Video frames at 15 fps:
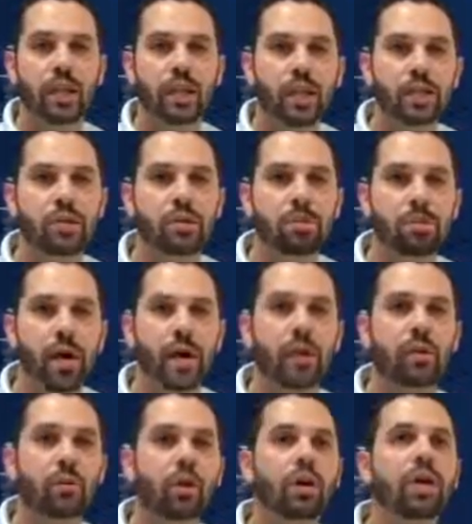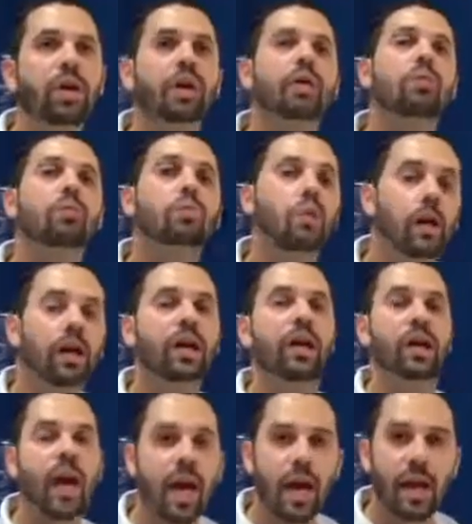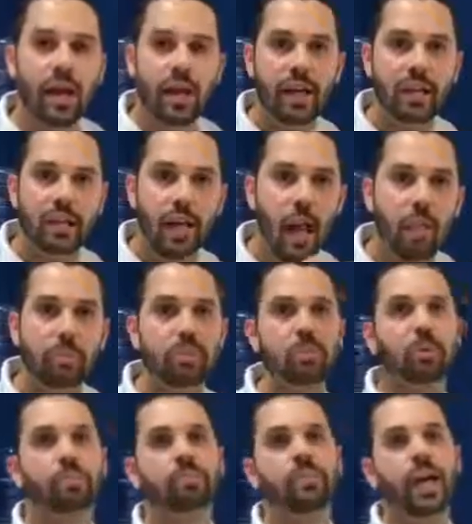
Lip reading: Get your body working at its optimum.